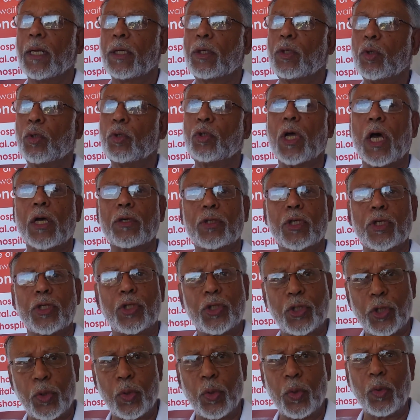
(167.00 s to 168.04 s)

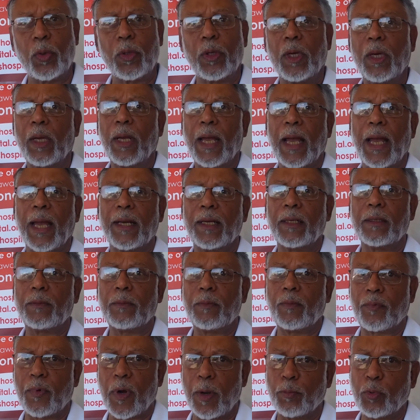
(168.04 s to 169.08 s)
2002, and
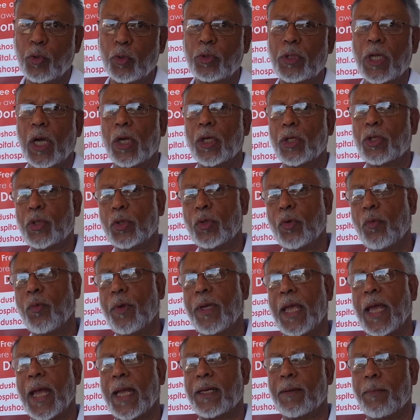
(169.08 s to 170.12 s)
from 2002
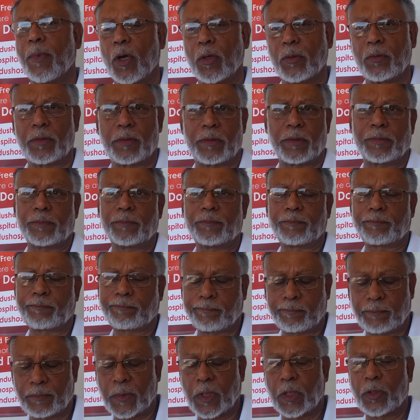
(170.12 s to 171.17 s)
we had about
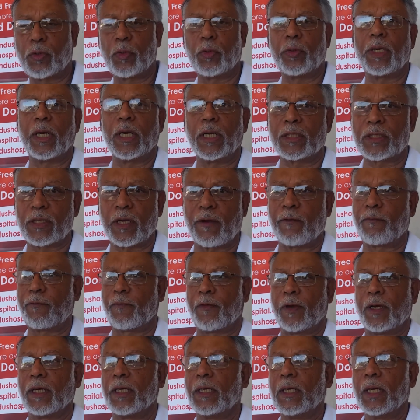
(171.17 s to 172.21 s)
2 years of
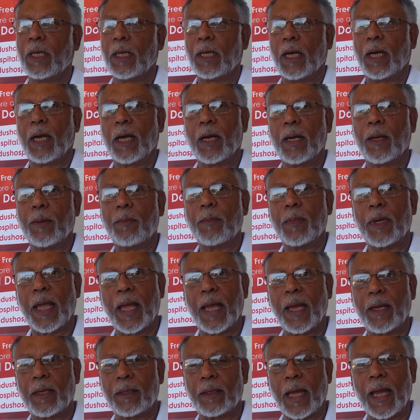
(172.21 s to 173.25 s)

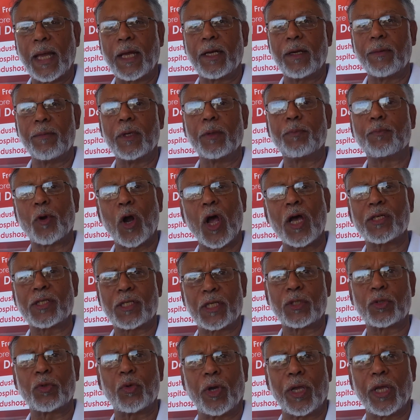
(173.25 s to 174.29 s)
agreement
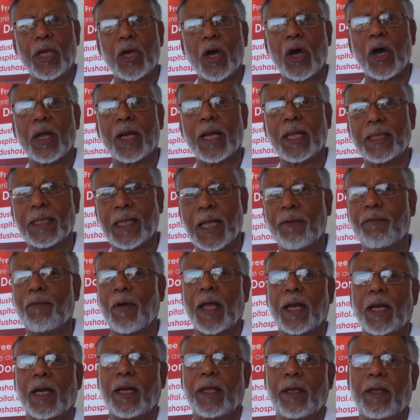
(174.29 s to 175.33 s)
process going on, and then
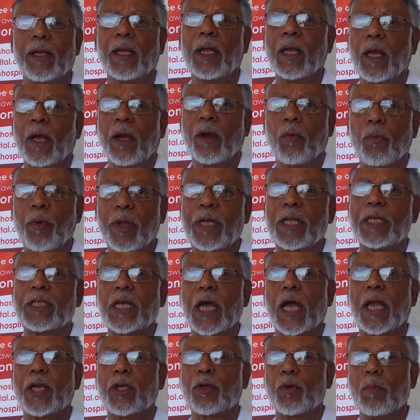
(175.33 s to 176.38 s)
finally we
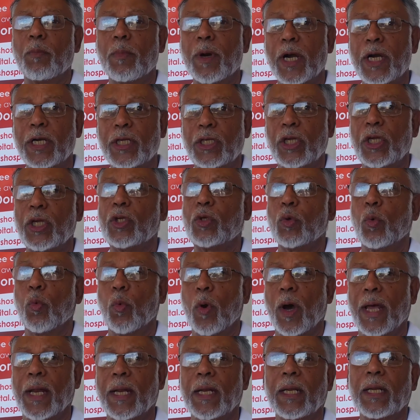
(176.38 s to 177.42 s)
decided to merge into
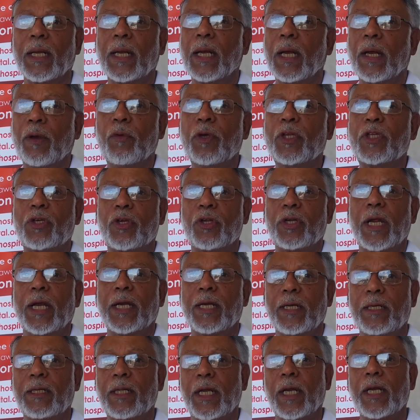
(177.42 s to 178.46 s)
one, which
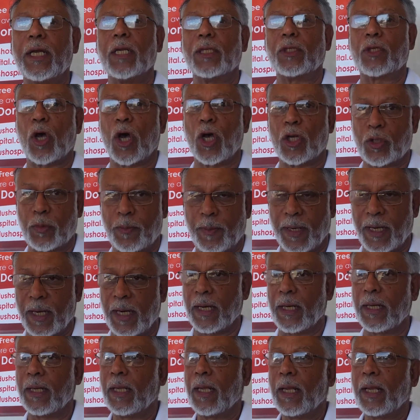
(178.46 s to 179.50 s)
created the Indus Hospital.
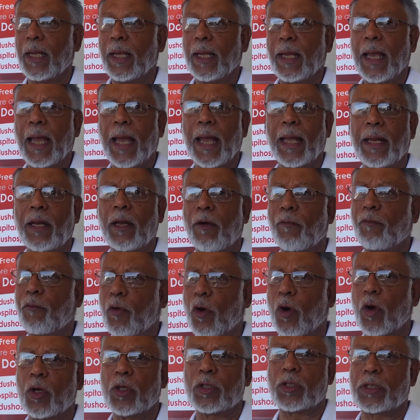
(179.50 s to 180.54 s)
And of
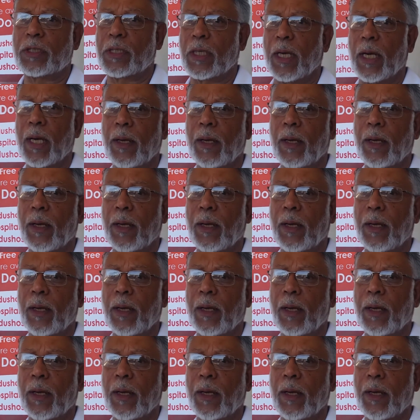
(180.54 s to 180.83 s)
course,